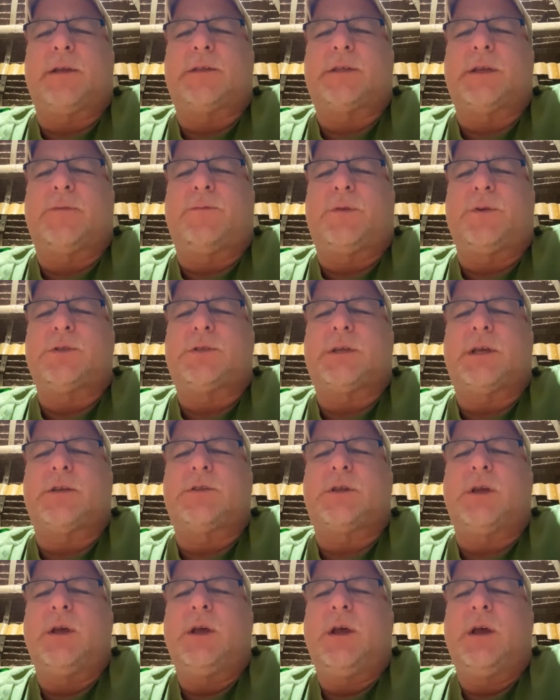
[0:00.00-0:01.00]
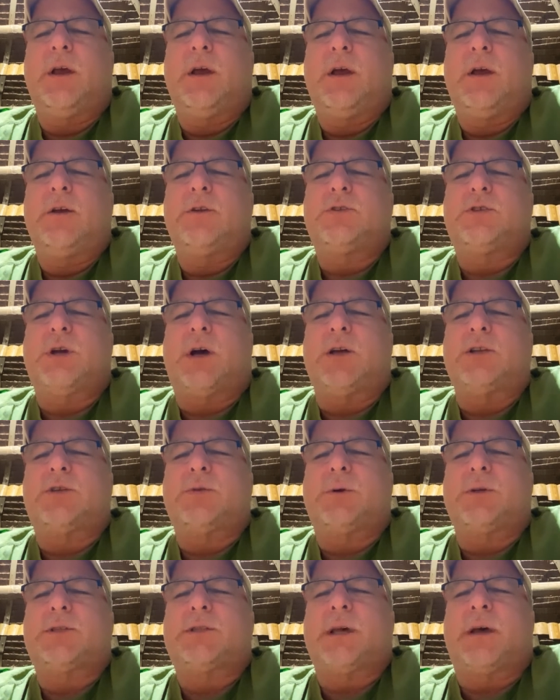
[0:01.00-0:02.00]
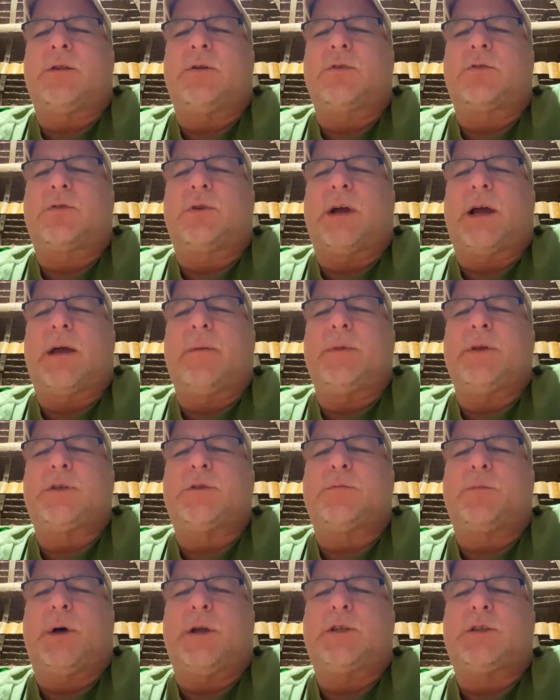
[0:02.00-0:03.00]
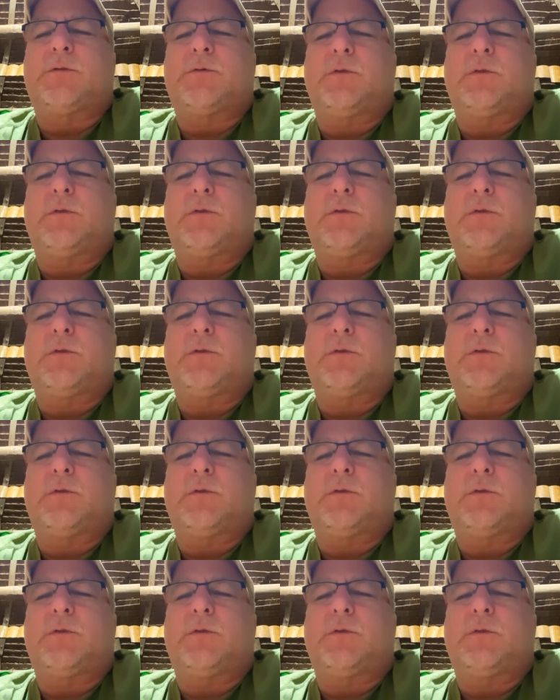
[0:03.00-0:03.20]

Sinful says, Joshua, subtle crime is much